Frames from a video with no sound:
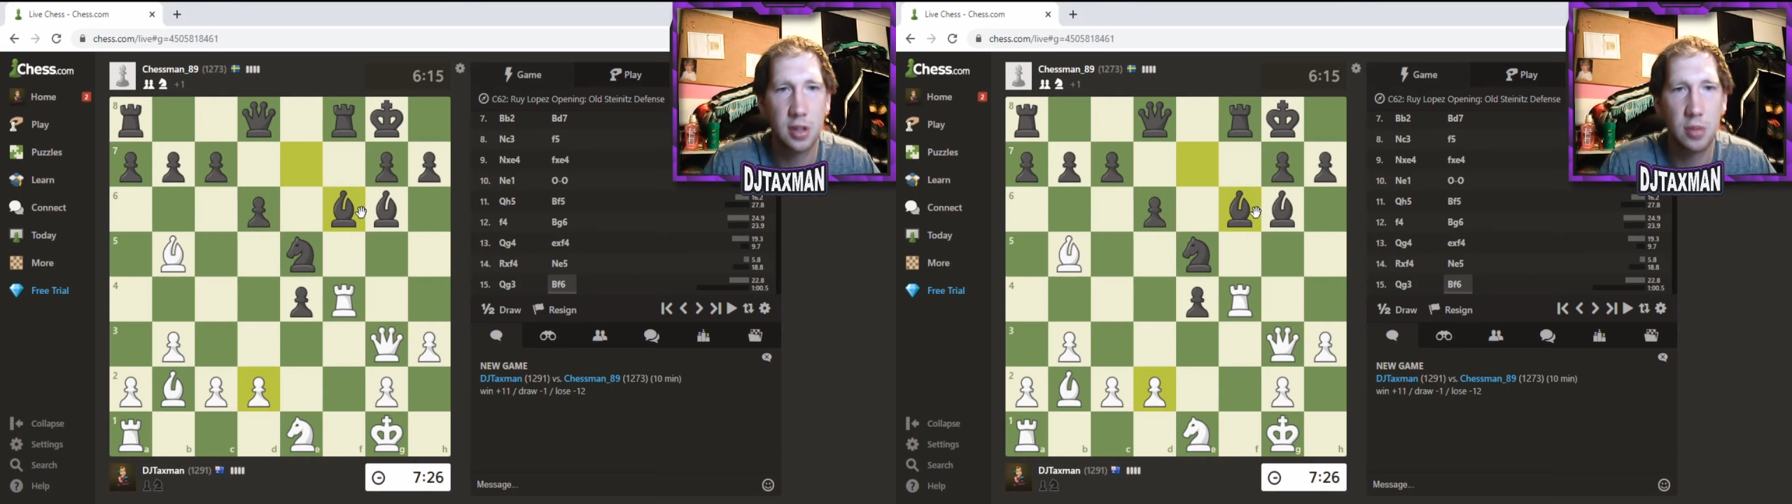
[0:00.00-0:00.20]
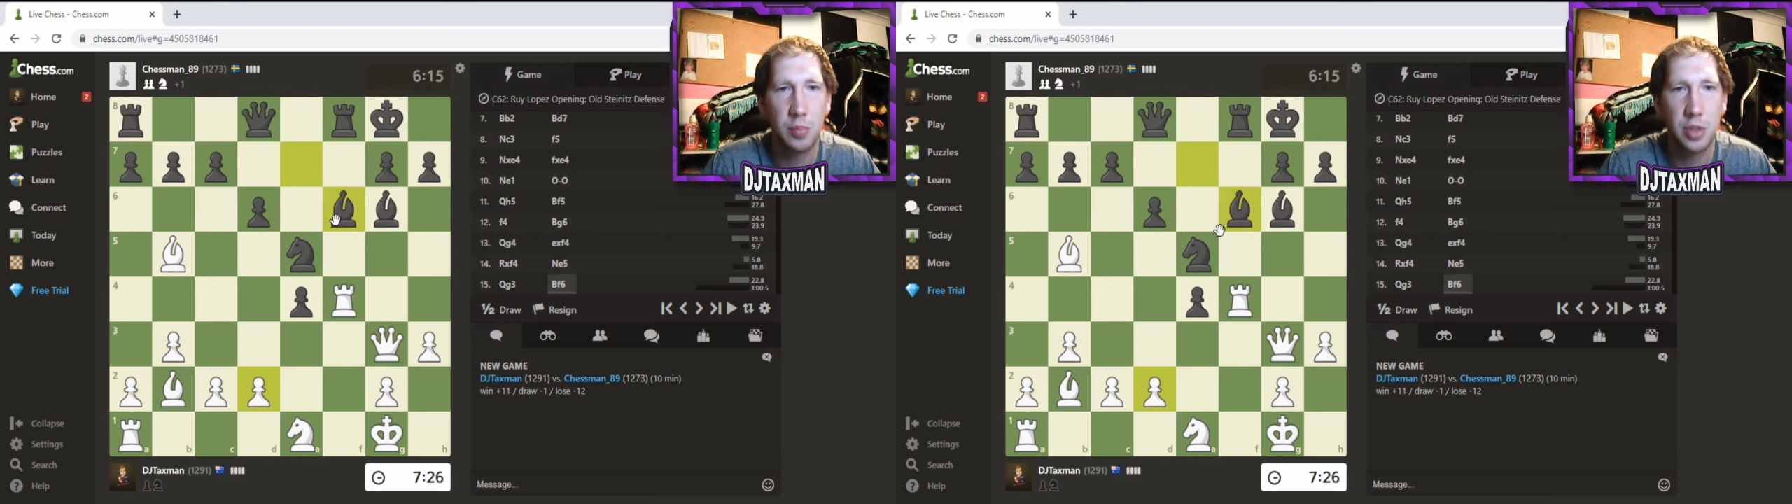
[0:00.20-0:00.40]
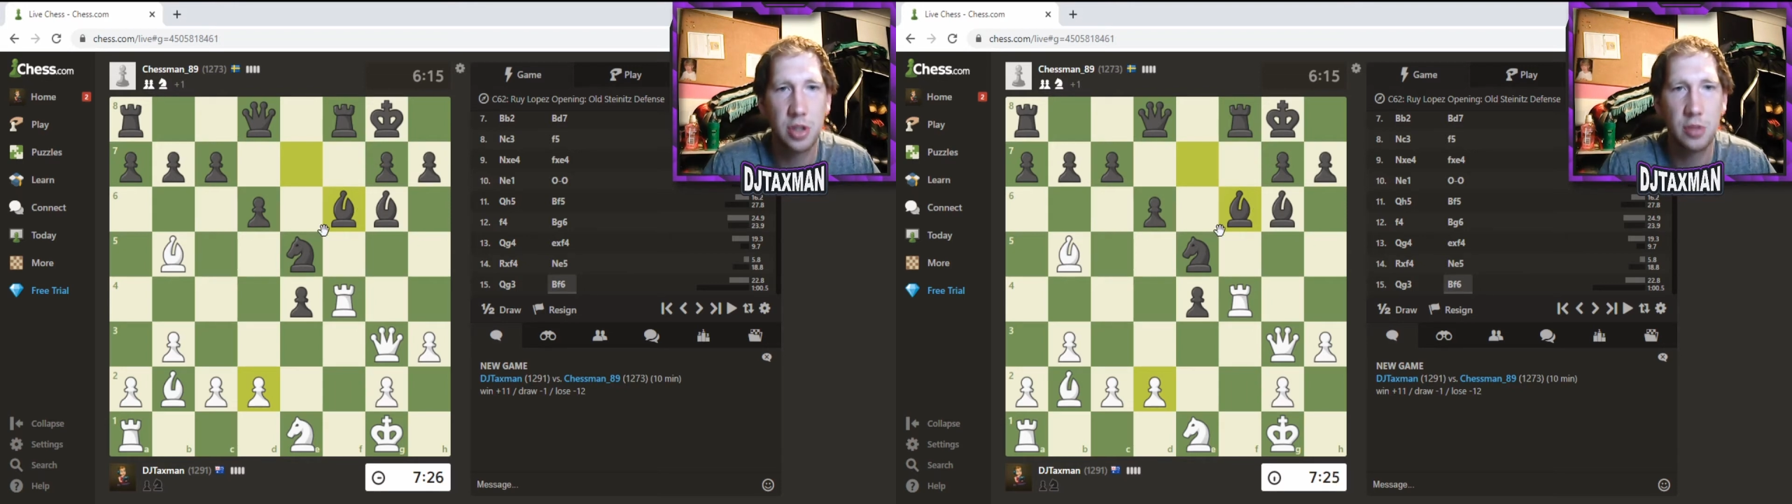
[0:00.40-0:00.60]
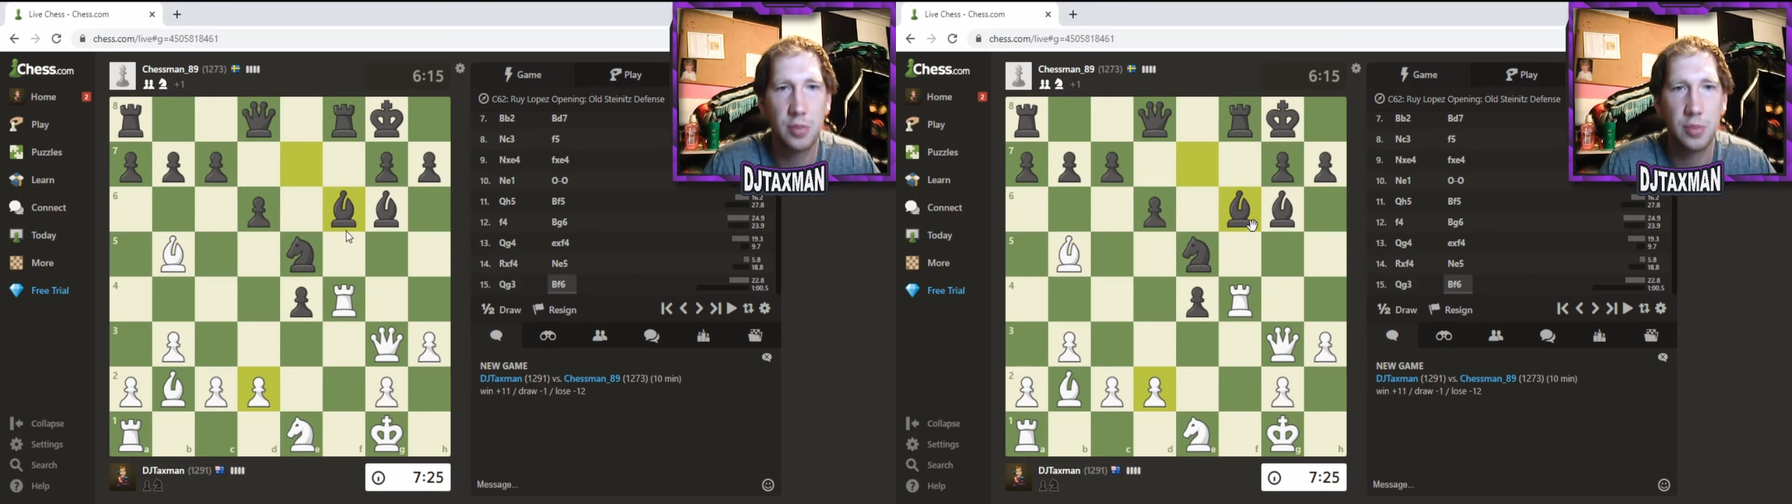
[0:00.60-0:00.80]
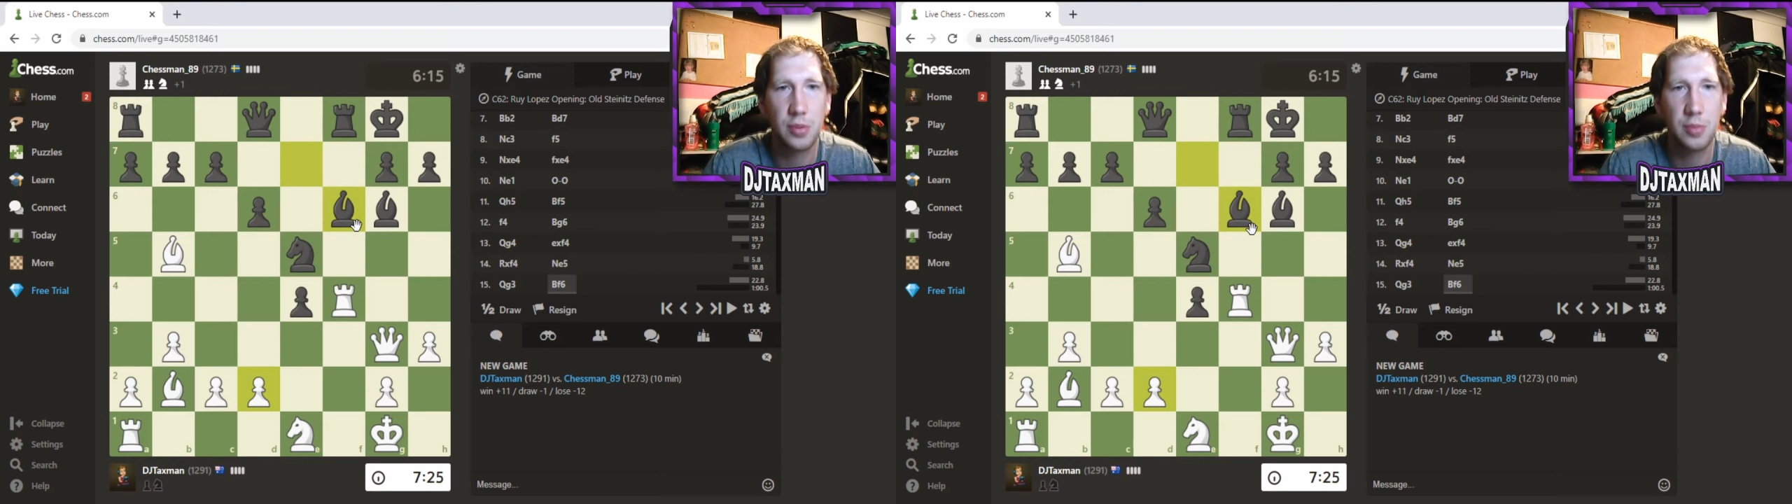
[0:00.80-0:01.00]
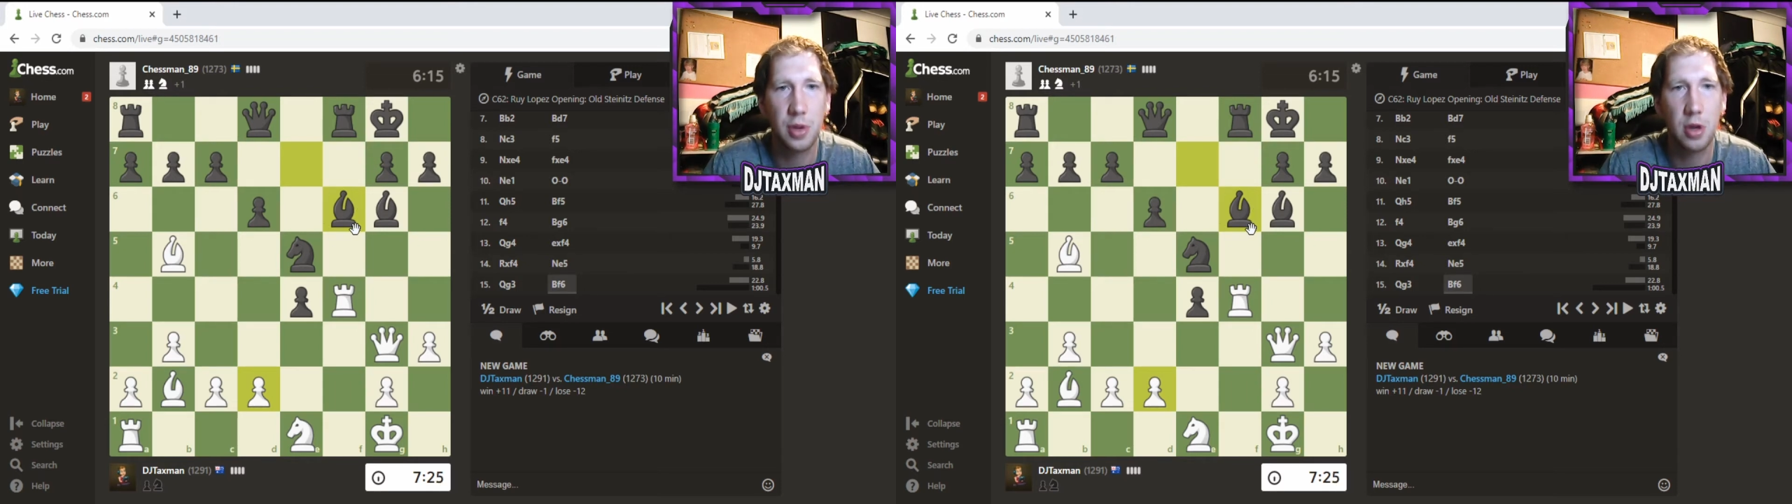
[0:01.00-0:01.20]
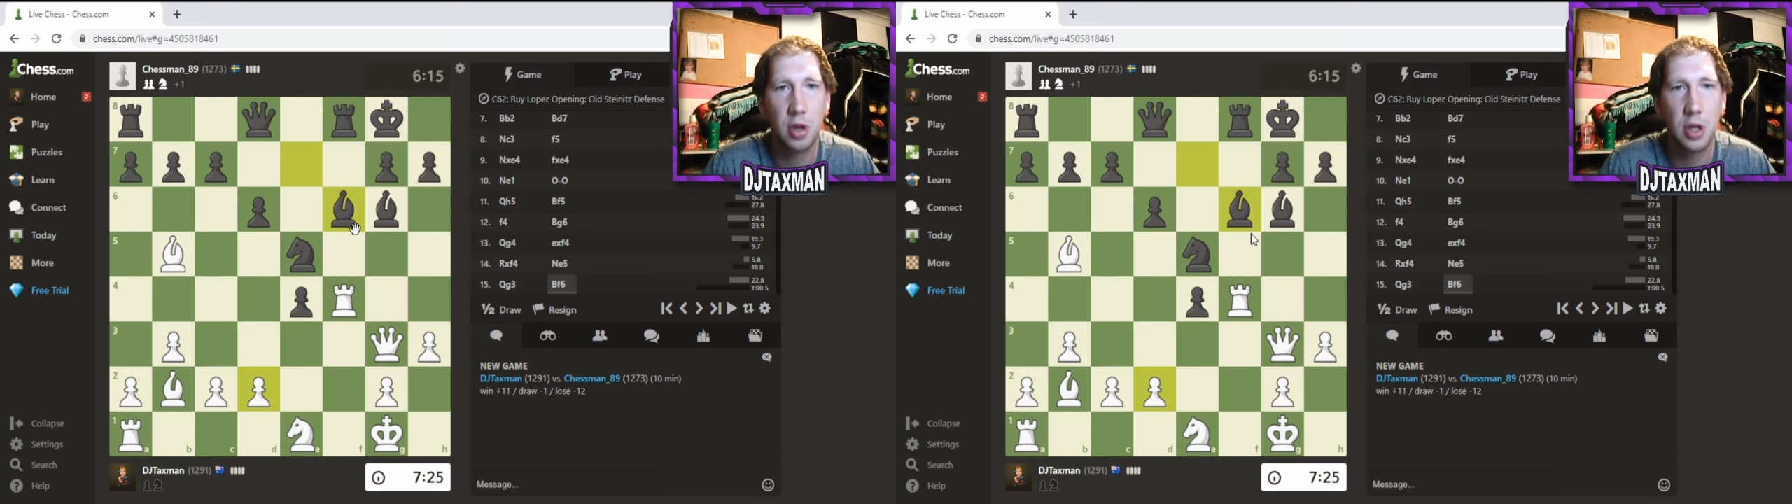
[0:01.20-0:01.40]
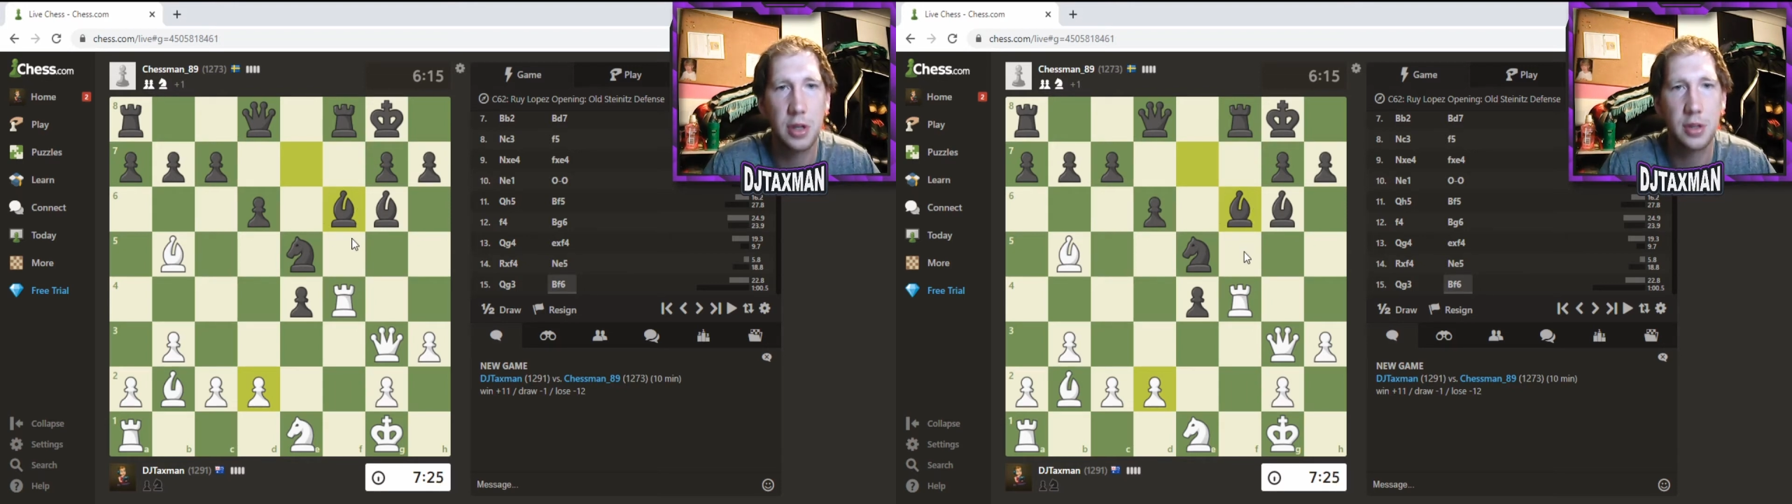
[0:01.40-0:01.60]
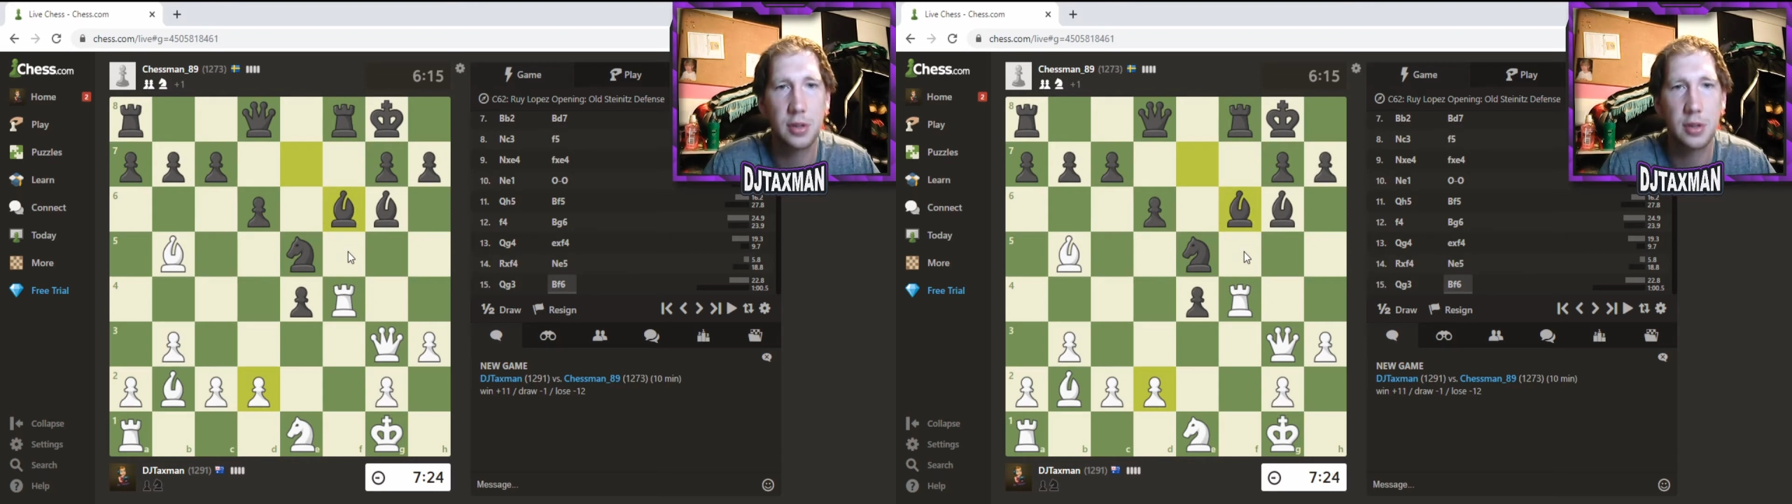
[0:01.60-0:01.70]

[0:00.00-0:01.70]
bishop behind.